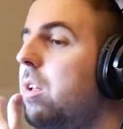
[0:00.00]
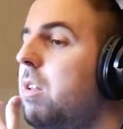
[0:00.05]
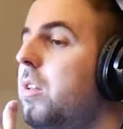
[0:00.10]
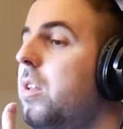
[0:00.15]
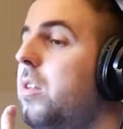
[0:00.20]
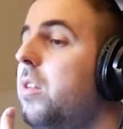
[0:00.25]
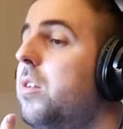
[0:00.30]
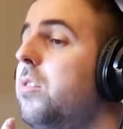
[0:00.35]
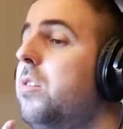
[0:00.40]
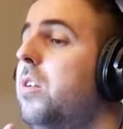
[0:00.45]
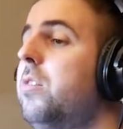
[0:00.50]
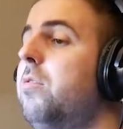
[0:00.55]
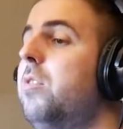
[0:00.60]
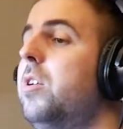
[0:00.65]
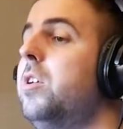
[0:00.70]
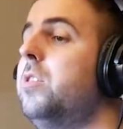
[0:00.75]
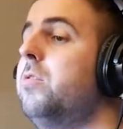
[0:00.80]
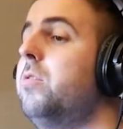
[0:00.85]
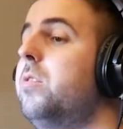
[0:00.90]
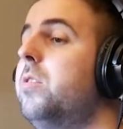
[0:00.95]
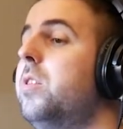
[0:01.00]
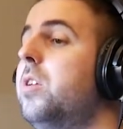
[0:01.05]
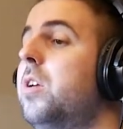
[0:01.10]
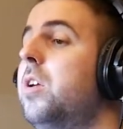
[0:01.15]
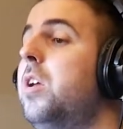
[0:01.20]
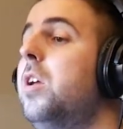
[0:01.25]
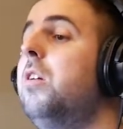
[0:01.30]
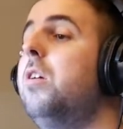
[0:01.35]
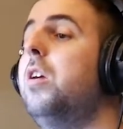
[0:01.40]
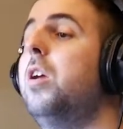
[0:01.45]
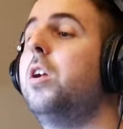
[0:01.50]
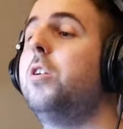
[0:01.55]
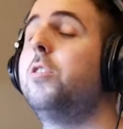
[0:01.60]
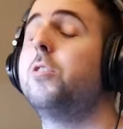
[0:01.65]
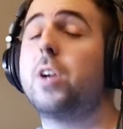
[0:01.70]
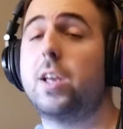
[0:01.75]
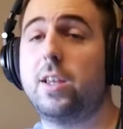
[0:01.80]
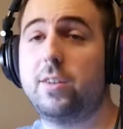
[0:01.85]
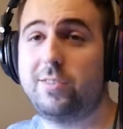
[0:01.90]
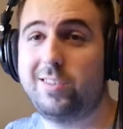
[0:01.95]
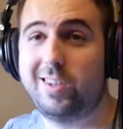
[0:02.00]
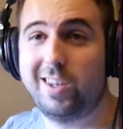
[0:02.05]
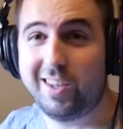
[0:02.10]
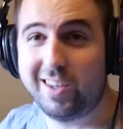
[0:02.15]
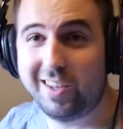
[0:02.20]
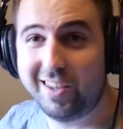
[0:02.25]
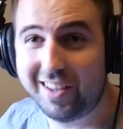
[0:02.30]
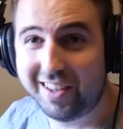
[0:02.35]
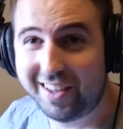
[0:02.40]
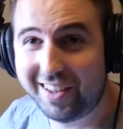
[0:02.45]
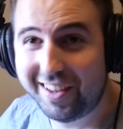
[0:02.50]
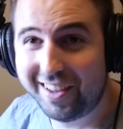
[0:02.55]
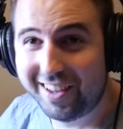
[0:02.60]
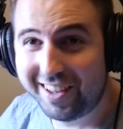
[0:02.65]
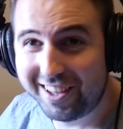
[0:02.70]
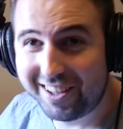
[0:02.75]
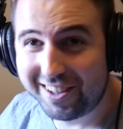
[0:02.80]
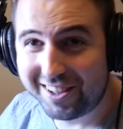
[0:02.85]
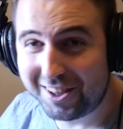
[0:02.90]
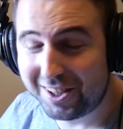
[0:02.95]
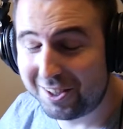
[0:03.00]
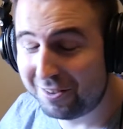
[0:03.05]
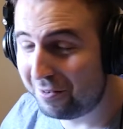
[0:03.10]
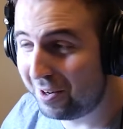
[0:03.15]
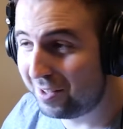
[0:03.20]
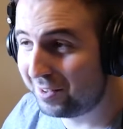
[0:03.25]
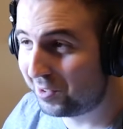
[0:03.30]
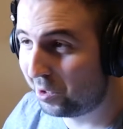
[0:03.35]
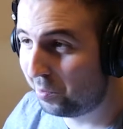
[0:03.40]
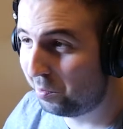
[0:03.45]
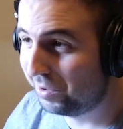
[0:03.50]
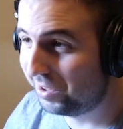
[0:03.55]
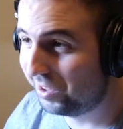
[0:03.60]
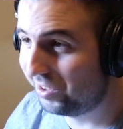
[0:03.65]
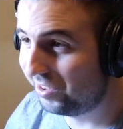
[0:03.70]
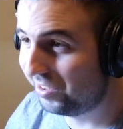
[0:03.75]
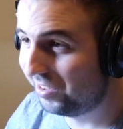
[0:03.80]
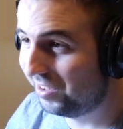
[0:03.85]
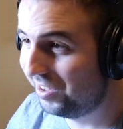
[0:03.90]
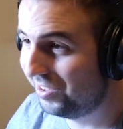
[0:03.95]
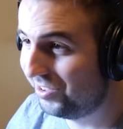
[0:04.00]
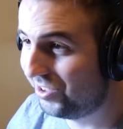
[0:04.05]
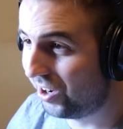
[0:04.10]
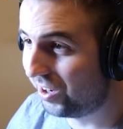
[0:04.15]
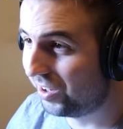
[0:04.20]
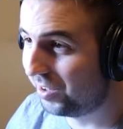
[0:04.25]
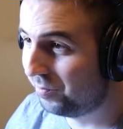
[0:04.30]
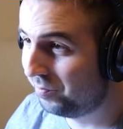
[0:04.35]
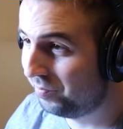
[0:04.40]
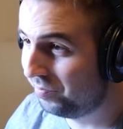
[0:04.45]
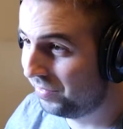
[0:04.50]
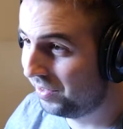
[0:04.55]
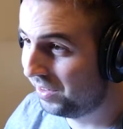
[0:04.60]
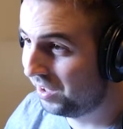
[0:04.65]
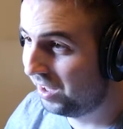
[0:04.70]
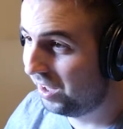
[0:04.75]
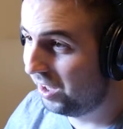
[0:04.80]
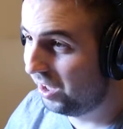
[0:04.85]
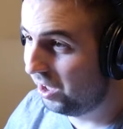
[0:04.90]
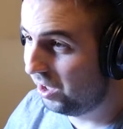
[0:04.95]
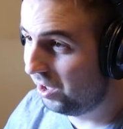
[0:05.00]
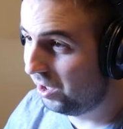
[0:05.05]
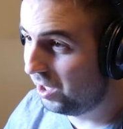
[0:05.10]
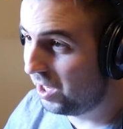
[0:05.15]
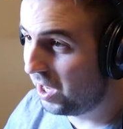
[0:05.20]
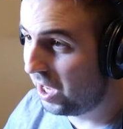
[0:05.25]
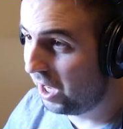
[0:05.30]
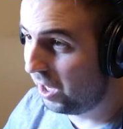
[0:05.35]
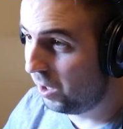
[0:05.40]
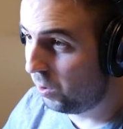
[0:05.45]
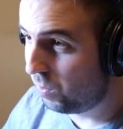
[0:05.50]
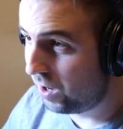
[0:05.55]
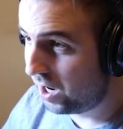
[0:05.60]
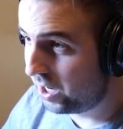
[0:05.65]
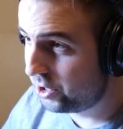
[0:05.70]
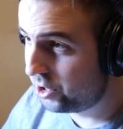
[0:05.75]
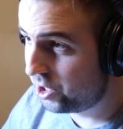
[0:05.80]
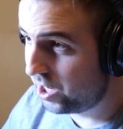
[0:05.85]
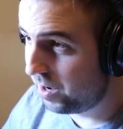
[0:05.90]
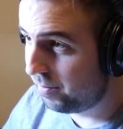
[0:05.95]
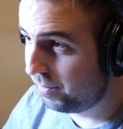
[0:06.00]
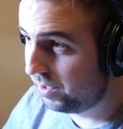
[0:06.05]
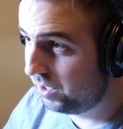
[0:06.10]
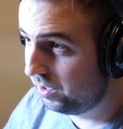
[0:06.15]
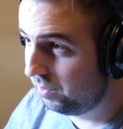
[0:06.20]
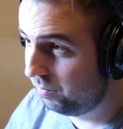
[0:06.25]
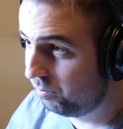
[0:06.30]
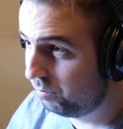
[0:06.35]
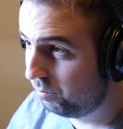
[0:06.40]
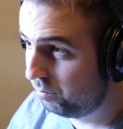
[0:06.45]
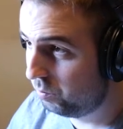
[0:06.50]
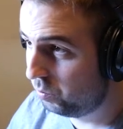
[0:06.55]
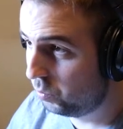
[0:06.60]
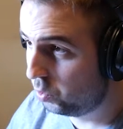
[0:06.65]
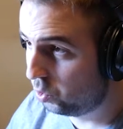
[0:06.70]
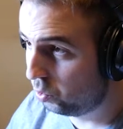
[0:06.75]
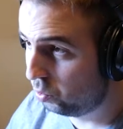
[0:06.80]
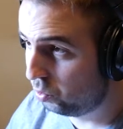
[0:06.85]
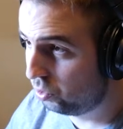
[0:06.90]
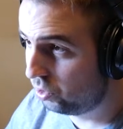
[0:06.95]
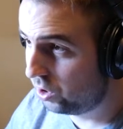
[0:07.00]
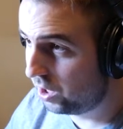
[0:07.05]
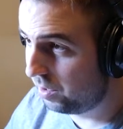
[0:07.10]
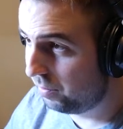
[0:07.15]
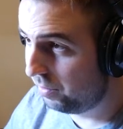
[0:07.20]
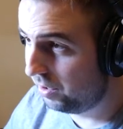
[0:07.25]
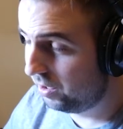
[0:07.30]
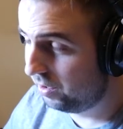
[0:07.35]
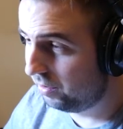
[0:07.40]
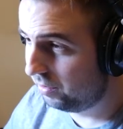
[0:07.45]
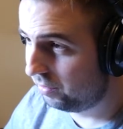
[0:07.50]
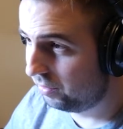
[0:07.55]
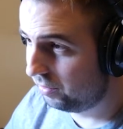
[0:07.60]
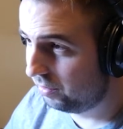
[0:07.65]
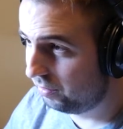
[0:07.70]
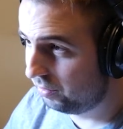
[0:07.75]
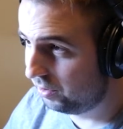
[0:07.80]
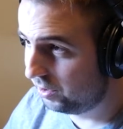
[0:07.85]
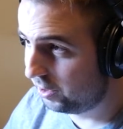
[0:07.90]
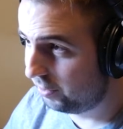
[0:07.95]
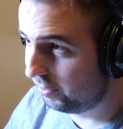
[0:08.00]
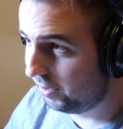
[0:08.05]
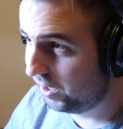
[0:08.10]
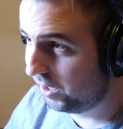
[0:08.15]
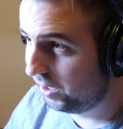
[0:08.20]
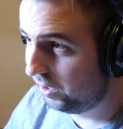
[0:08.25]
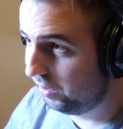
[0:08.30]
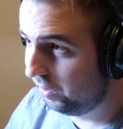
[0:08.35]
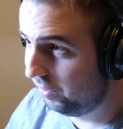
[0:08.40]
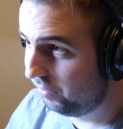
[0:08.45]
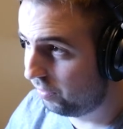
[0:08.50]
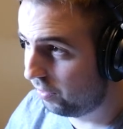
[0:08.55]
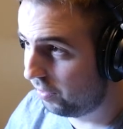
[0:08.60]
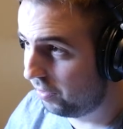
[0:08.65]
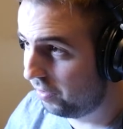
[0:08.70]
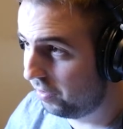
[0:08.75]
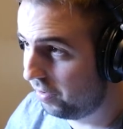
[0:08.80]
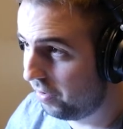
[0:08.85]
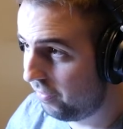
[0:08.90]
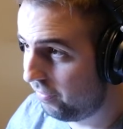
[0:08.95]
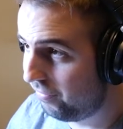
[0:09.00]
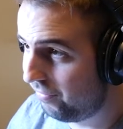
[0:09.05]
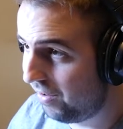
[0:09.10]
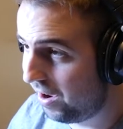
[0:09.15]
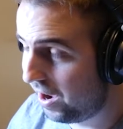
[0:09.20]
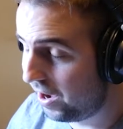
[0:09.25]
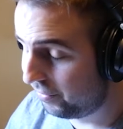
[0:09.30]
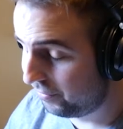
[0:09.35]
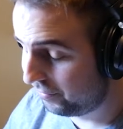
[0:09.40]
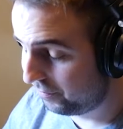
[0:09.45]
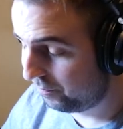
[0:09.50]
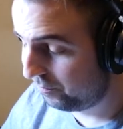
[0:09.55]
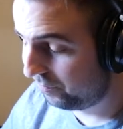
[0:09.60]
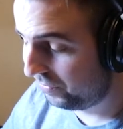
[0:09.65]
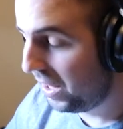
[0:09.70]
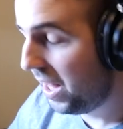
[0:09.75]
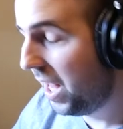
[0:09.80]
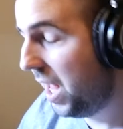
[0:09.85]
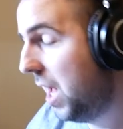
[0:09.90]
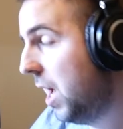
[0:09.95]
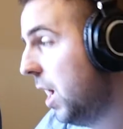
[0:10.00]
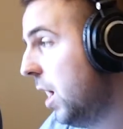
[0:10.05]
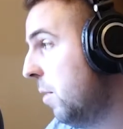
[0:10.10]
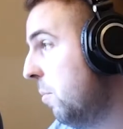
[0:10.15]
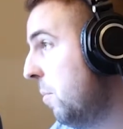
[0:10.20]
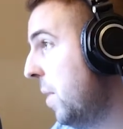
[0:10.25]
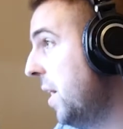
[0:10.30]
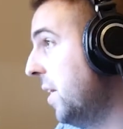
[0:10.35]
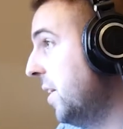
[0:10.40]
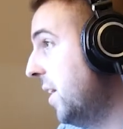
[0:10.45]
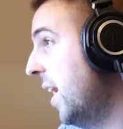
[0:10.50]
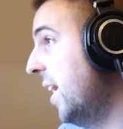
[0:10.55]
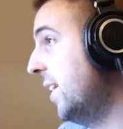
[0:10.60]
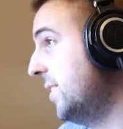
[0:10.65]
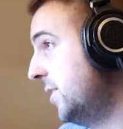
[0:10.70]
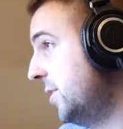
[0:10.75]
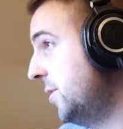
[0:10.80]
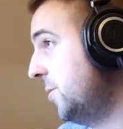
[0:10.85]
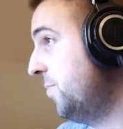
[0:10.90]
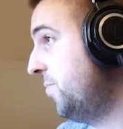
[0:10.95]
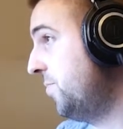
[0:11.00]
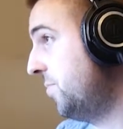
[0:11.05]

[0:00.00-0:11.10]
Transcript: That's actually very interesting. Here you can see the raid composition. Check. 1 shaman, 2 shamans, 3, 4, 5. My guess,